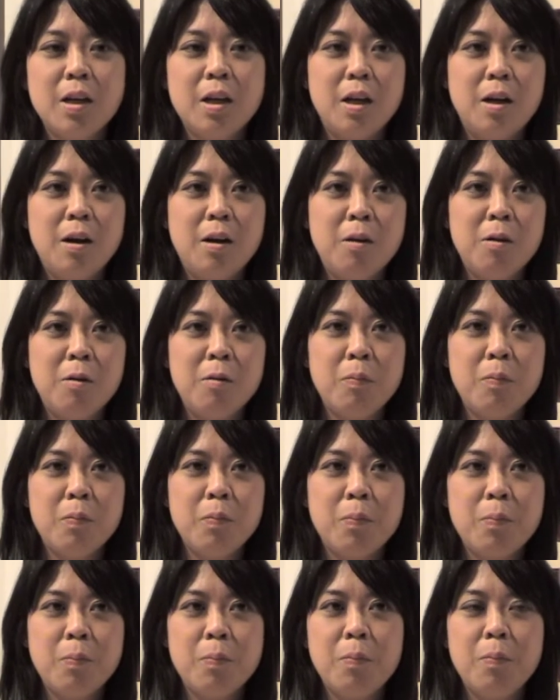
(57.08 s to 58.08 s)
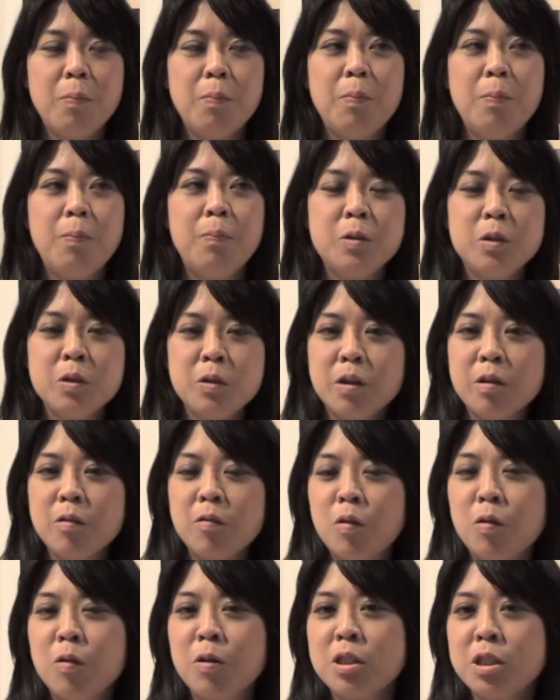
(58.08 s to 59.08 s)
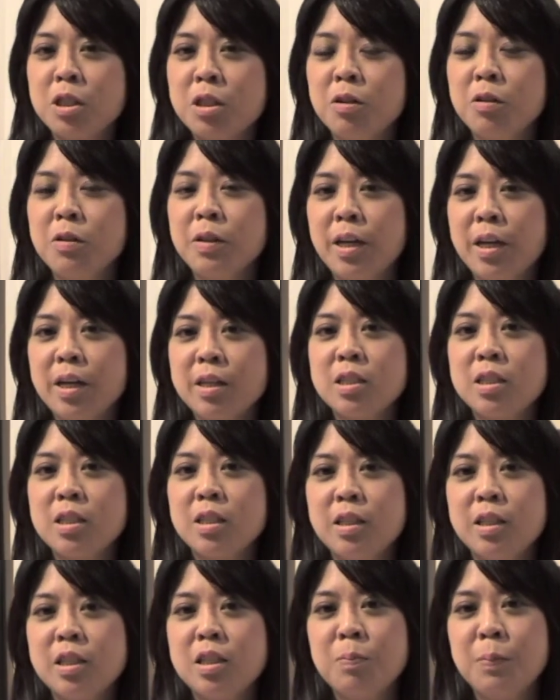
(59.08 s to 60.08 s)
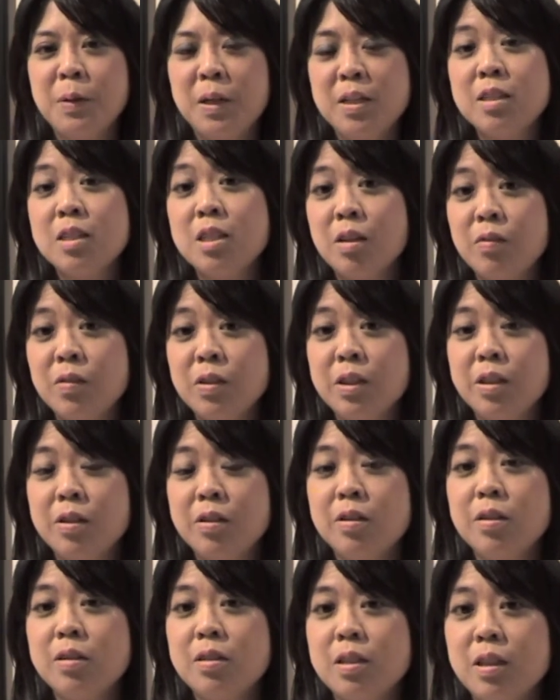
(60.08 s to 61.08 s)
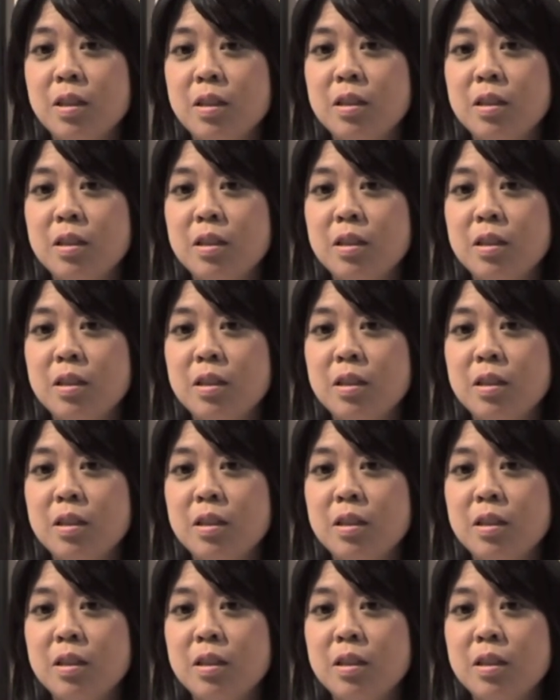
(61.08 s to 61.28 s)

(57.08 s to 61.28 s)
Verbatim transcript: Um, during World War II, he actually spent seven years in